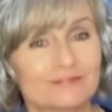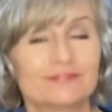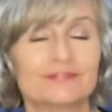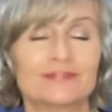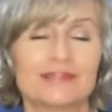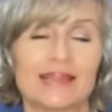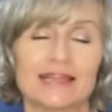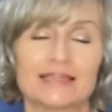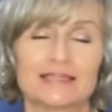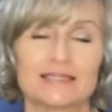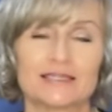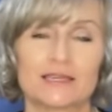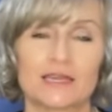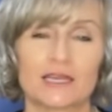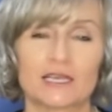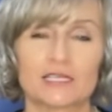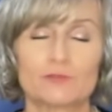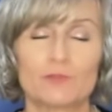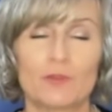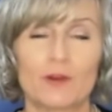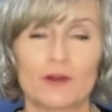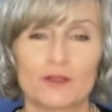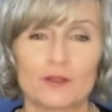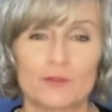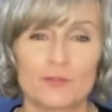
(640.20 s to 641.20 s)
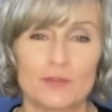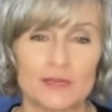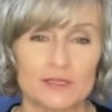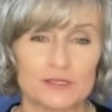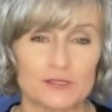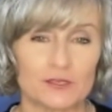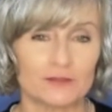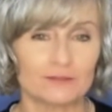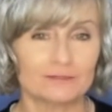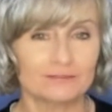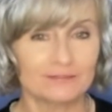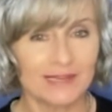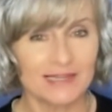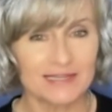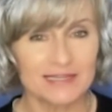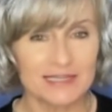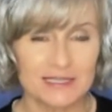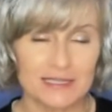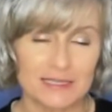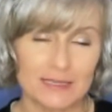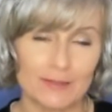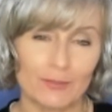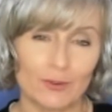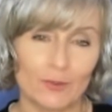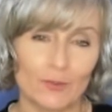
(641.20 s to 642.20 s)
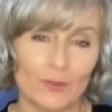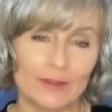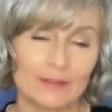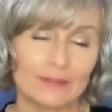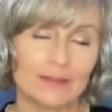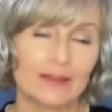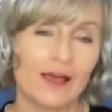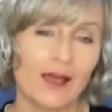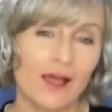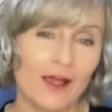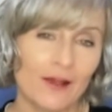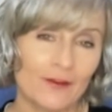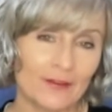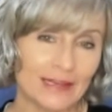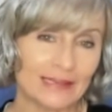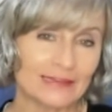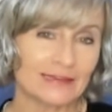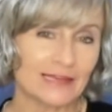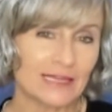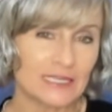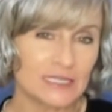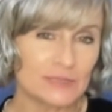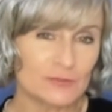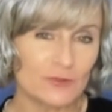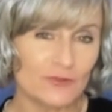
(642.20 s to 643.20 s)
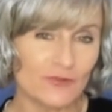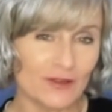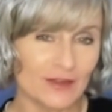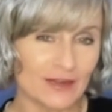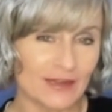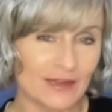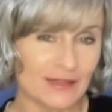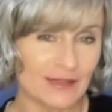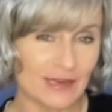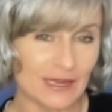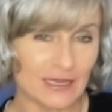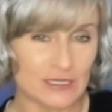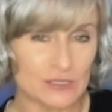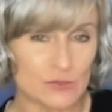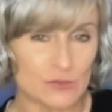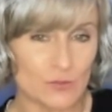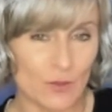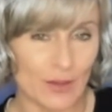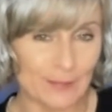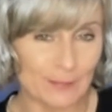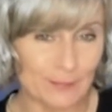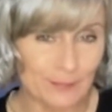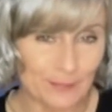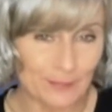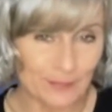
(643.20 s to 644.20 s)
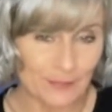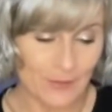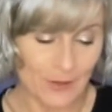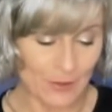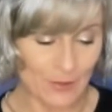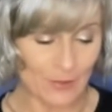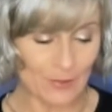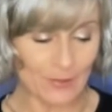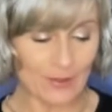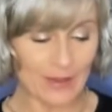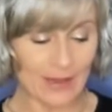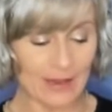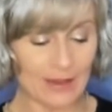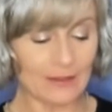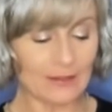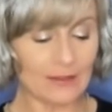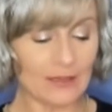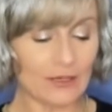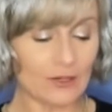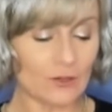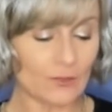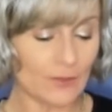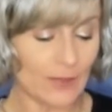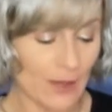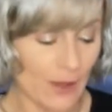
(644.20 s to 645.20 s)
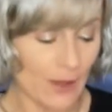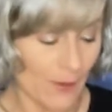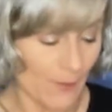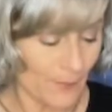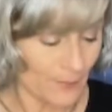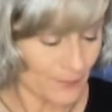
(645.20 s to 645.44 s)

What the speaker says: That's the next part of the puzzle. That's a simple one. All right, let's move on to the next one. Okay, here we go.